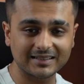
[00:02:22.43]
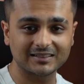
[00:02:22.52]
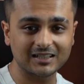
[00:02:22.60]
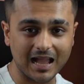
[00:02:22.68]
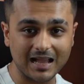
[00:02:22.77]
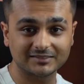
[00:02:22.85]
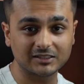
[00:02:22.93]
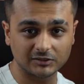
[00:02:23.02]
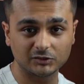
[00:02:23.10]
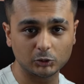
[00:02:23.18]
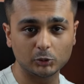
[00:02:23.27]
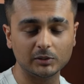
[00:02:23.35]
and as
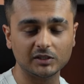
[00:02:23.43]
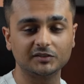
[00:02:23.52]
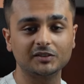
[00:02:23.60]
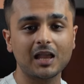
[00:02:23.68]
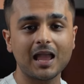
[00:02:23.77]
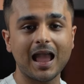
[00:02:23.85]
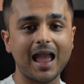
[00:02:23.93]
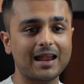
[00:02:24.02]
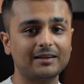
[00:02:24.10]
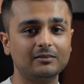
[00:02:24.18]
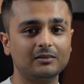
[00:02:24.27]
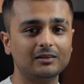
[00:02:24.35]
consumers.
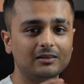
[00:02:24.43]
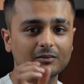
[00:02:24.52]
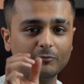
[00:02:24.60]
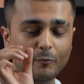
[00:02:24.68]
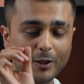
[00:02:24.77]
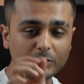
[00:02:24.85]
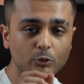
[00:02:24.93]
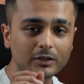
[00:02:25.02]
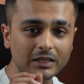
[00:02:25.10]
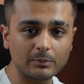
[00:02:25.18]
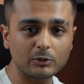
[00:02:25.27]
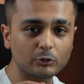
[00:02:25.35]
And when you are
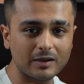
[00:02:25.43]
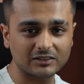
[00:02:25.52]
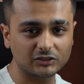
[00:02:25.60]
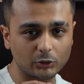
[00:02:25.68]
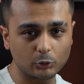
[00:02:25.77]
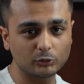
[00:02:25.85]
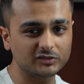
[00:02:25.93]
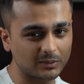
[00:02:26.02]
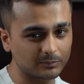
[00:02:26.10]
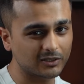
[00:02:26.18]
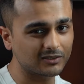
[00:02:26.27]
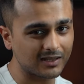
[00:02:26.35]
able to actually do
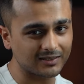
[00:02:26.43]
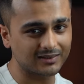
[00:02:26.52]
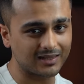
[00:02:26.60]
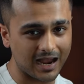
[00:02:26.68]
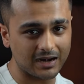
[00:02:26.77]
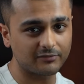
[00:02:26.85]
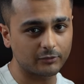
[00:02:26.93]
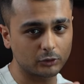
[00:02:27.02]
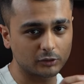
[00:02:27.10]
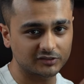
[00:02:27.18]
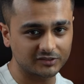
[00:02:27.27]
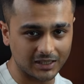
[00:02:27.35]
something like that for
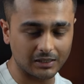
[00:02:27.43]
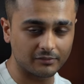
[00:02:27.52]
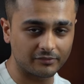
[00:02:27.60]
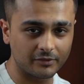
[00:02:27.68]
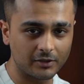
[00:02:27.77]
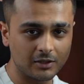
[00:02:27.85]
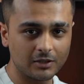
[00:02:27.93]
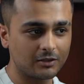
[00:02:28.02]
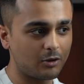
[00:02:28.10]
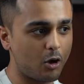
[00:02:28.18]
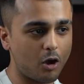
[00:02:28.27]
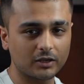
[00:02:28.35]
yourself,
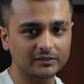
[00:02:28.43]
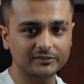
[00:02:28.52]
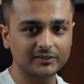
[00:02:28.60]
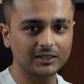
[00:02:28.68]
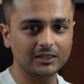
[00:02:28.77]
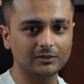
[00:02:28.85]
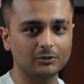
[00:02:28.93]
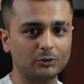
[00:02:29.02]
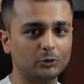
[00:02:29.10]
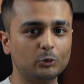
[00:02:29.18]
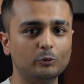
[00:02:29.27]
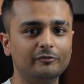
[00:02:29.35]
honestly,
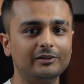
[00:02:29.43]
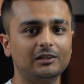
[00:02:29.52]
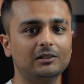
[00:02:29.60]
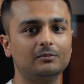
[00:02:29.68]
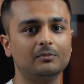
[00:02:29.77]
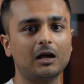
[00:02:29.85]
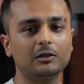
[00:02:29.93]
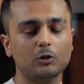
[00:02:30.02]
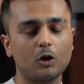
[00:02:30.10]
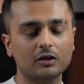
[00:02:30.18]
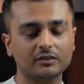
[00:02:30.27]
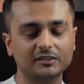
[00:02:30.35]
you will
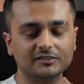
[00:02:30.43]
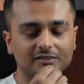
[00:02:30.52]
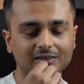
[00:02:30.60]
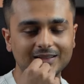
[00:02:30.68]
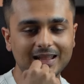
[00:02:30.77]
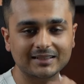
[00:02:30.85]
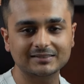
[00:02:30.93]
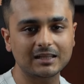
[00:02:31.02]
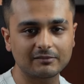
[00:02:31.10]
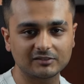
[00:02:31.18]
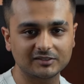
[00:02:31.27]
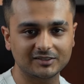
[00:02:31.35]
unlock this next
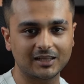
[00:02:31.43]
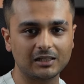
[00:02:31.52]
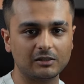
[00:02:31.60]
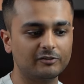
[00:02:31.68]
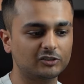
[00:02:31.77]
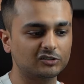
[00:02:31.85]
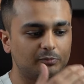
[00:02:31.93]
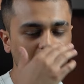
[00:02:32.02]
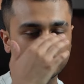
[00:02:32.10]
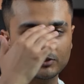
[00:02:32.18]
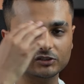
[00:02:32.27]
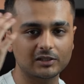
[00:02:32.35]
level skill, which is
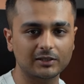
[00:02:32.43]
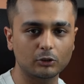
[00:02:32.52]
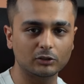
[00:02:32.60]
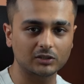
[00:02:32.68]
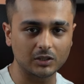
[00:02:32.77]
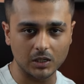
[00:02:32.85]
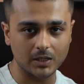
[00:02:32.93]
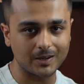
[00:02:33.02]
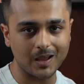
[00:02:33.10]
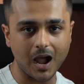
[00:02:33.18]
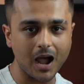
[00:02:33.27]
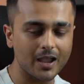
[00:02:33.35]
pretty much like your third
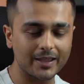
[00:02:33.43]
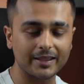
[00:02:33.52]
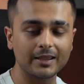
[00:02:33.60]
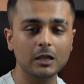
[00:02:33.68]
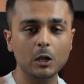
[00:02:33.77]
eye,